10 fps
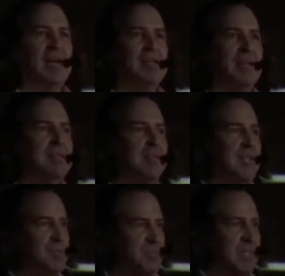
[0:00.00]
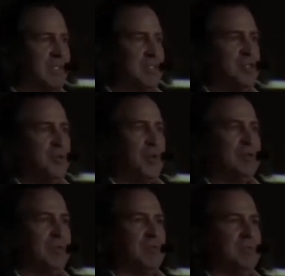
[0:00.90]
And that's because you
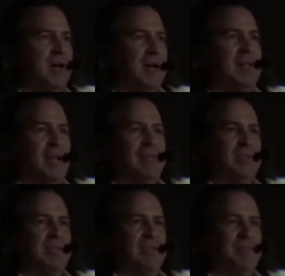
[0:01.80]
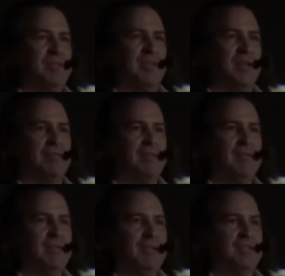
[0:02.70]
went from not having free coffee